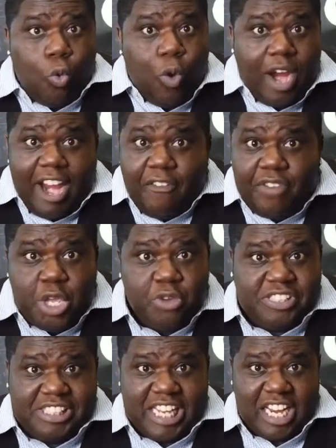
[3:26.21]
wherever
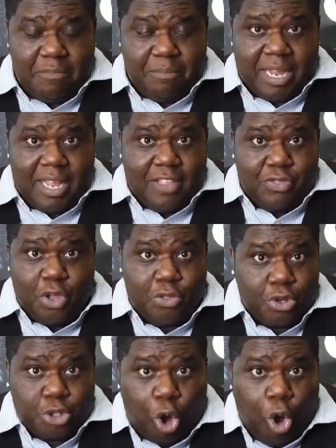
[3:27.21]
you've seen me,
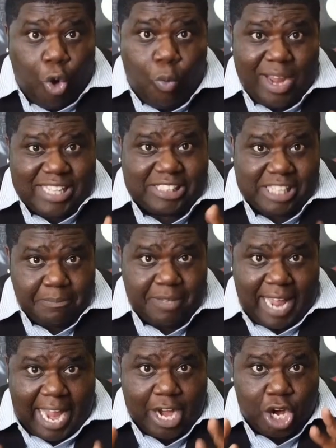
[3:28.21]
there's always
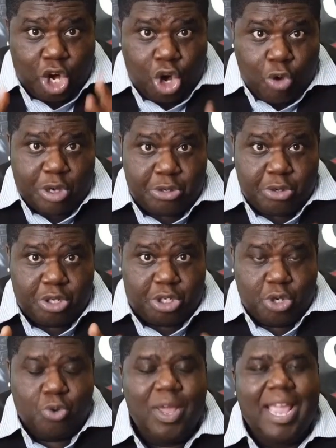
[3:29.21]
something I encourage you to
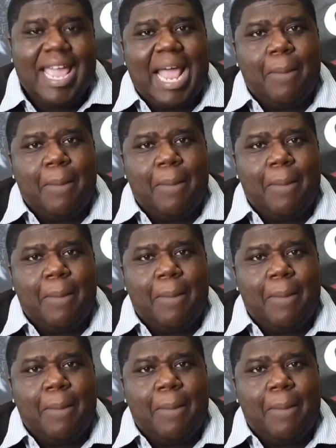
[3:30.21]
do.